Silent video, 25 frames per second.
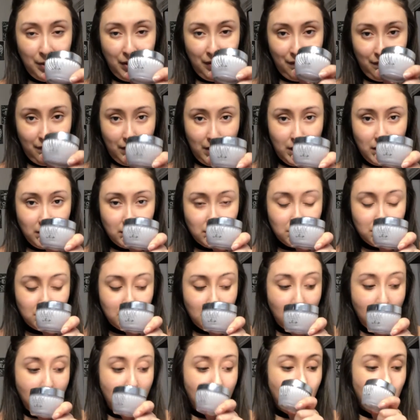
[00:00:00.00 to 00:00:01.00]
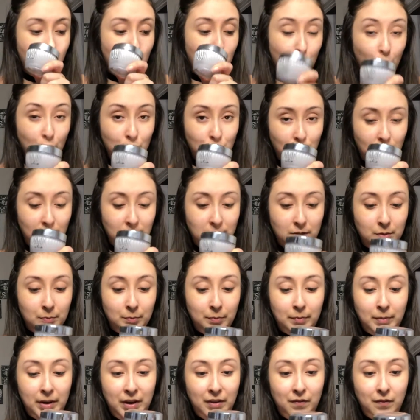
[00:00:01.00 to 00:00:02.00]
my face,
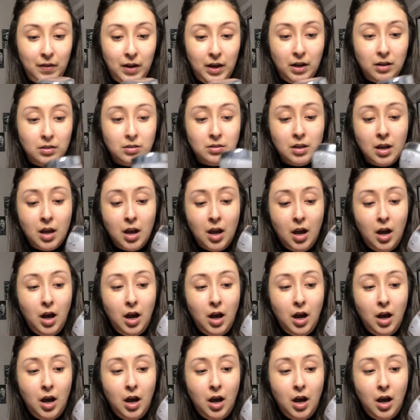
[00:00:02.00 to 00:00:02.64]
moisturizing my face.